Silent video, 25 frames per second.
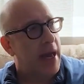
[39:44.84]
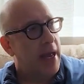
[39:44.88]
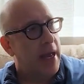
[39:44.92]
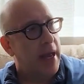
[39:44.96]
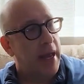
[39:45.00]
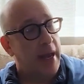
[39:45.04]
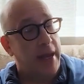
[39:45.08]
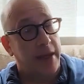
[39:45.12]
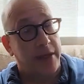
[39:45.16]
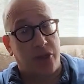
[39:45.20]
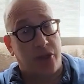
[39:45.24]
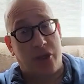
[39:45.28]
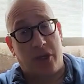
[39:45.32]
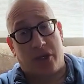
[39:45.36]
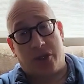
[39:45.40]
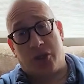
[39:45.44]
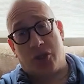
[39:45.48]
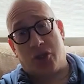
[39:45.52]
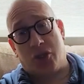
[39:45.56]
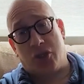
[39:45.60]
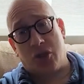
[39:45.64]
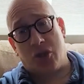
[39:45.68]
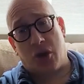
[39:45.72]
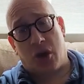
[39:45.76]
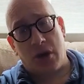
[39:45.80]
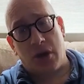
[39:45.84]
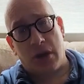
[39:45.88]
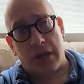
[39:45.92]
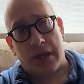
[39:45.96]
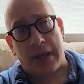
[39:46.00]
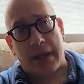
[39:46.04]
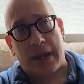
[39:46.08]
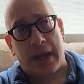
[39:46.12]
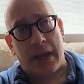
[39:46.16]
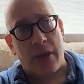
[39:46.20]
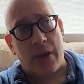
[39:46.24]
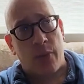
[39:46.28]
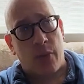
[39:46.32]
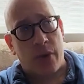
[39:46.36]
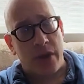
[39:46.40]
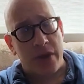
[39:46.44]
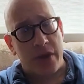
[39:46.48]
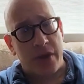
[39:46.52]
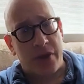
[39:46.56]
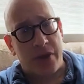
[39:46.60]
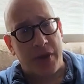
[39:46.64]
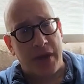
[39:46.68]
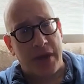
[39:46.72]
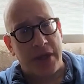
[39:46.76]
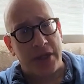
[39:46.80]
is just startling. And one of
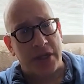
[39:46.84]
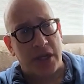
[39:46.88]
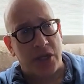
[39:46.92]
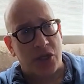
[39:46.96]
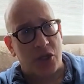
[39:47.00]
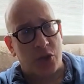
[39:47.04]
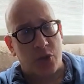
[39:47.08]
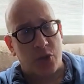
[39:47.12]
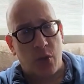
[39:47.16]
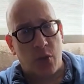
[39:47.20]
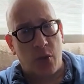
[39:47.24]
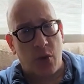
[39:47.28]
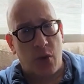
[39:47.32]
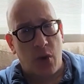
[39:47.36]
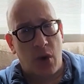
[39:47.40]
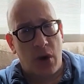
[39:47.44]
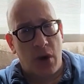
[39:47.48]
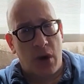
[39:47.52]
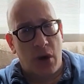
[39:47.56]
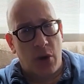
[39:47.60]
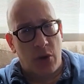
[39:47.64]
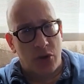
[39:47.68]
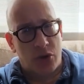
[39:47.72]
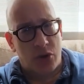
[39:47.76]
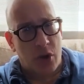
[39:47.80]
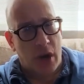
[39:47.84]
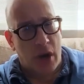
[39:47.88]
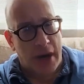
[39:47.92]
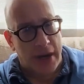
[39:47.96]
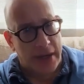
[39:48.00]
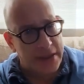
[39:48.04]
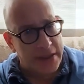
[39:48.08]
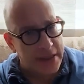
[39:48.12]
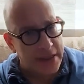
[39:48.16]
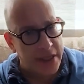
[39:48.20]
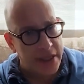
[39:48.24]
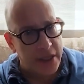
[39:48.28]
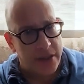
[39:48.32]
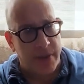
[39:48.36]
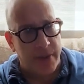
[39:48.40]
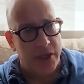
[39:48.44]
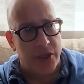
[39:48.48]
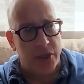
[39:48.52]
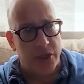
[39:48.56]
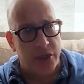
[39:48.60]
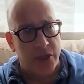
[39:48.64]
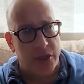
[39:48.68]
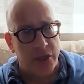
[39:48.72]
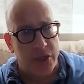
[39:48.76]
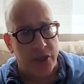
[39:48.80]
the things I try and teach my
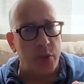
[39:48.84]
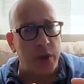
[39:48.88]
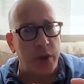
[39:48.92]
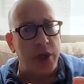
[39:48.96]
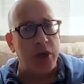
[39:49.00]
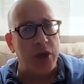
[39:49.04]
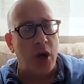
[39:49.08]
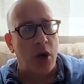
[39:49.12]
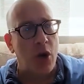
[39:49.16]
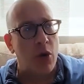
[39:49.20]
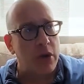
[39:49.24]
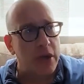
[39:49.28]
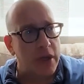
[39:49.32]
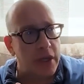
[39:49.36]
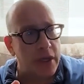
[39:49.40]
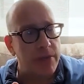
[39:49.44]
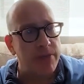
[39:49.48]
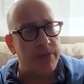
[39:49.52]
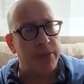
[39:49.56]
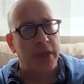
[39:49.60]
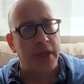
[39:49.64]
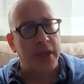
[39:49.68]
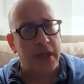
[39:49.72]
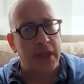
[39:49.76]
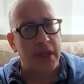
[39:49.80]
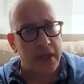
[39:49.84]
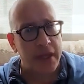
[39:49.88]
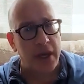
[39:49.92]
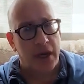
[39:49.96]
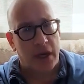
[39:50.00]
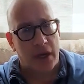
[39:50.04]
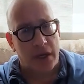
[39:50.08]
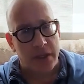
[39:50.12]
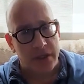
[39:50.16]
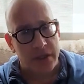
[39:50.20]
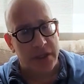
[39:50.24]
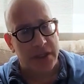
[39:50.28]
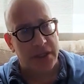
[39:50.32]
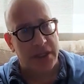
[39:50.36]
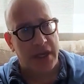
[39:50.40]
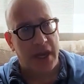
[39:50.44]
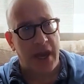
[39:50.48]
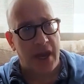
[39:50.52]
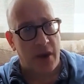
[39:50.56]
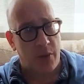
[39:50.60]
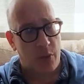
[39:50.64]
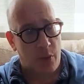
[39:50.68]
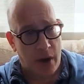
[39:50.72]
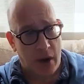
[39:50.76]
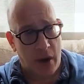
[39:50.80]
students, we don't completely
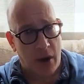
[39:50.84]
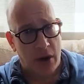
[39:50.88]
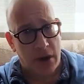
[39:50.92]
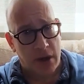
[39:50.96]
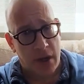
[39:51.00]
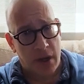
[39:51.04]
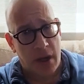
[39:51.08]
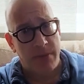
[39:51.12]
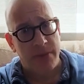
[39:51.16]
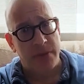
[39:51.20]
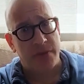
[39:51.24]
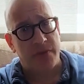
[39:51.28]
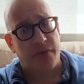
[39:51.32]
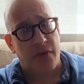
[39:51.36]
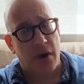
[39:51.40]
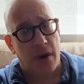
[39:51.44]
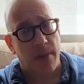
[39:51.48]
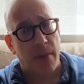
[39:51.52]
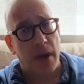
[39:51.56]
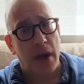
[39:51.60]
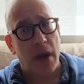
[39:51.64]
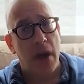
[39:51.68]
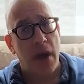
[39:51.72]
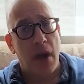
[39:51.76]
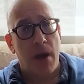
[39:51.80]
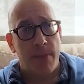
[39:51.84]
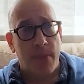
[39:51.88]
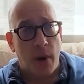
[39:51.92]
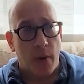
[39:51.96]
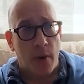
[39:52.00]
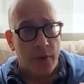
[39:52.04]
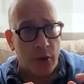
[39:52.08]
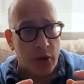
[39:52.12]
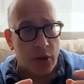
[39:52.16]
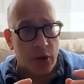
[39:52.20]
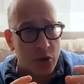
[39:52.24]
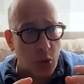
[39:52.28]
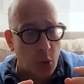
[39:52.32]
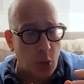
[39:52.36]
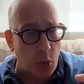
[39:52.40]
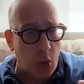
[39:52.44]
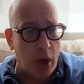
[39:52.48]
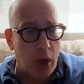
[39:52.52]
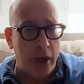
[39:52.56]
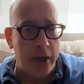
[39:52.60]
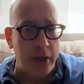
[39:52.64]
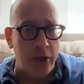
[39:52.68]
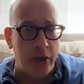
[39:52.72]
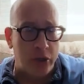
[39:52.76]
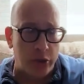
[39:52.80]
understand where it comes from, but there is
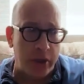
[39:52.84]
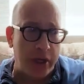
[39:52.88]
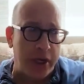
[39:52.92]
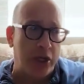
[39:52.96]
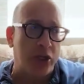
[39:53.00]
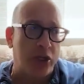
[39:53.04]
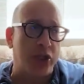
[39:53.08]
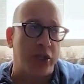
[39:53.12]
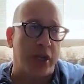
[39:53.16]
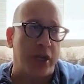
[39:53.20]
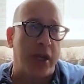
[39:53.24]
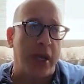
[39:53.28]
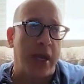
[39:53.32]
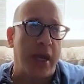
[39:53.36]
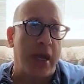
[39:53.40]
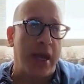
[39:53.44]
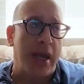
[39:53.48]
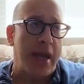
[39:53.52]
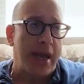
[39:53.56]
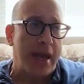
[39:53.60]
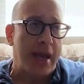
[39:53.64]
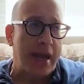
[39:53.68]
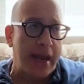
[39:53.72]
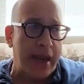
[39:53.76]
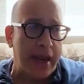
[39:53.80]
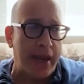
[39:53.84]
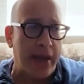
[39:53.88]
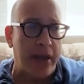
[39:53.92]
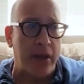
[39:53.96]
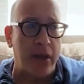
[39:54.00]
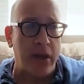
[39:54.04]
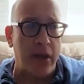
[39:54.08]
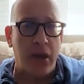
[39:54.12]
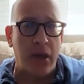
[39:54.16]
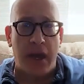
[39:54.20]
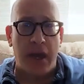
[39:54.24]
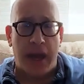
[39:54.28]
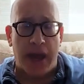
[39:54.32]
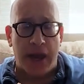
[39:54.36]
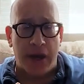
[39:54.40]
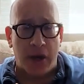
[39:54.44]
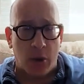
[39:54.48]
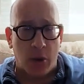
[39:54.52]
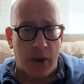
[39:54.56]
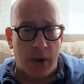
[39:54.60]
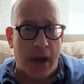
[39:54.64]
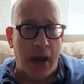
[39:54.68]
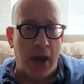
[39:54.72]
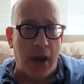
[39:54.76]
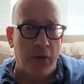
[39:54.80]
one tradition in and
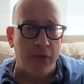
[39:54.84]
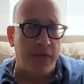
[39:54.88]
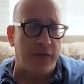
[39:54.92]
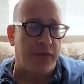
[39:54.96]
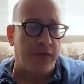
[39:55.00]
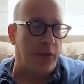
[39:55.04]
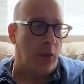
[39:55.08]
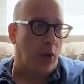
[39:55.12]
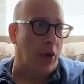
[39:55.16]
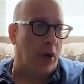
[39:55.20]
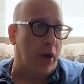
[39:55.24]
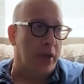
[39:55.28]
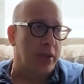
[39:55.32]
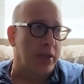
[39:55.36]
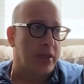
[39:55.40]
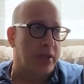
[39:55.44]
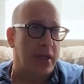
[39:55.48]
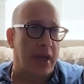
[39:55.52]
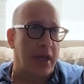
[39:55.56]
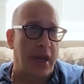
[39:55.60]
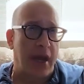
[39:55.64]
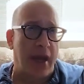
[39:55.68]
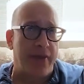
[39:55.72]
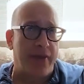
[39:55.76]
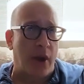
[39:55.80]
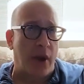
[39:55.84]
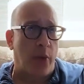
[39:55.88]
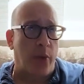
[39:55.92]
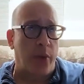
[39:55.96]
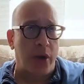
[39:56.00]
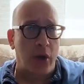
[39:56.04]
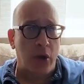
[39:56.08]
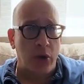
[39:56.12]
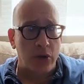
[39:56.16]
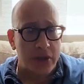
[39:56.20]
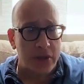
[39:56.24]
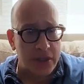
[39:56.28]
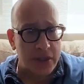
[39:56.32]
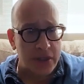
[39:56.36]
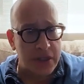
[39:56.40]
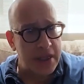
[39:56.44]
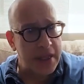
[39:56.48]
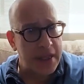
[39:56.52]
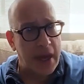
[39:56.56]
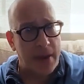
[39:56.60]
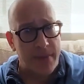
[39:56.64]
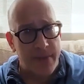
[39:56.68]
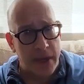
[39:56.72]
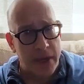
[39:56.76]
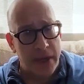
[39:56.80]
around Florence that we don't see
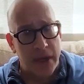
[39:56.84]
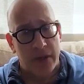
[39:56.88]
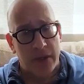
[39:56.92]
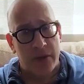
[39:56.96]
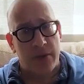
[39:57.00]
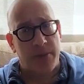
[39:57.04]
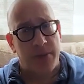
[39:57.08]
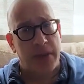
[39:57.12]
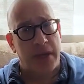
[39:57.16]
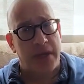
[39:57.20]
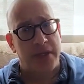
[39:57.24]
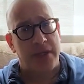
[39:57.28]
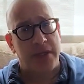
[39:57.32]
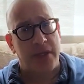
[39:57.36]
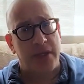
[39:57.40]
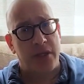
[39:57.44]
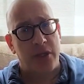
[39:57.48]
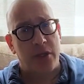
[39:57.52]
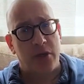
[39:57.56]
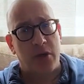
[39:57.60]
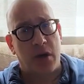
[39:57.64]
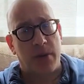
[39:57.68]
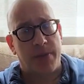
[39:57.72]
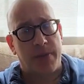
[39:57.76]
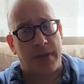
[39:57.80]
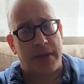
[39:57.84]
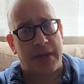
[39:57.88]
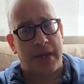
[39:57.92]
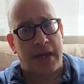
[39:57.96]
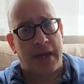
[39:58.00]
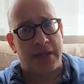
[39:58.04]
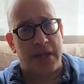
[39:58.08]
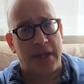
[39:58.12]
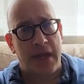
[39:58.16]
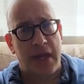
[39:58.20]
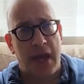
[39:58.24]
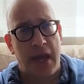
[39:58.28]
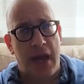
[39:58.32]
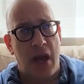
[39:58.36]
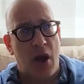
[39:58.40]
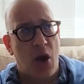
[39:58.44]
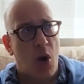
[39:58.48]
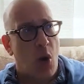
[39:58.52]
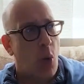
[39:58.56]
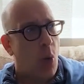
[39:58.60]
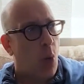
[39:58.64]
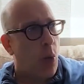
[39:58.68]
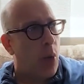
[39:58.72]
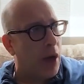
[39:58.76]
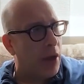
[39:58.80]
that many other places in Europe, and that's
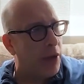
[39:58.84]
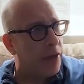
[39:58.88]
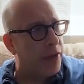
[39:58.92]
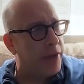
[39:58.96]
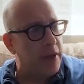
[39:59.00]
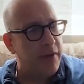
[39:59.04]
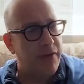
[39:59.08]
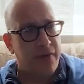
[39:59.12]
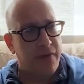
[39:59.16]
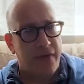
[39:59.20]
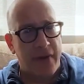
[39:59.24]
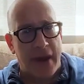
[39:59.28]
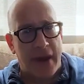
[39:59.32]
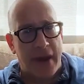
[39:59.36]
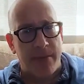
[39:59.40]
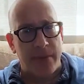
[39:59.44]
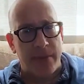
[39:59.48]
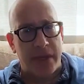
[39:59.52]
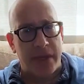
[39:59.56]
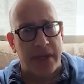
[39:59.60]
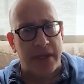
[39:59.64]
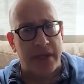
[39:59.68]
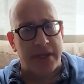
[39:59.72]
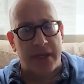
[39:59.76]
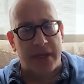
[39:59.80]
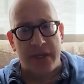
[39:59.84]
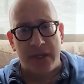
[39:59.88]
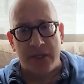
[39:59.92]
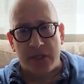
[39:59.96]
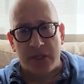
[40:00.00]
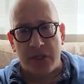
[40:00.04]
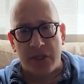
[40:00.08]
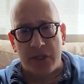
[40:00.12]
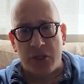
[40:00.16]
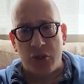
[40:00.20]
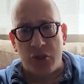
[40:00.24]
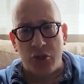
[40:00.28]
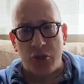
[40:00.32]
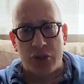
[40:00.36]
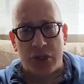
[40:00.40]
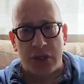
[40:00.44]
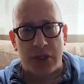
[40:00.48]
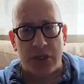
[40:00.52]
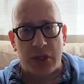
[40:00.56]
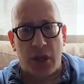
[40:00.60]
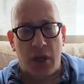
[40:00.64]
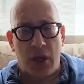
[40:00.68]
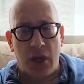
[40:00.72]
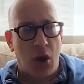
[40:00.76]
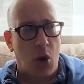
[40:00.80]
wealthy families and
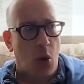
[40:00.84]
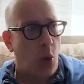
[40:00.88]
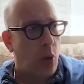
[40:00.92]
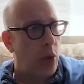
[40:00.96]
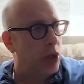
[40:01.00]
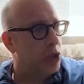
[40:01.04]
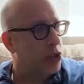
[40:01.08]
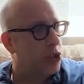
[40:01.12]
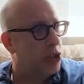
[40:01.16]
institutions will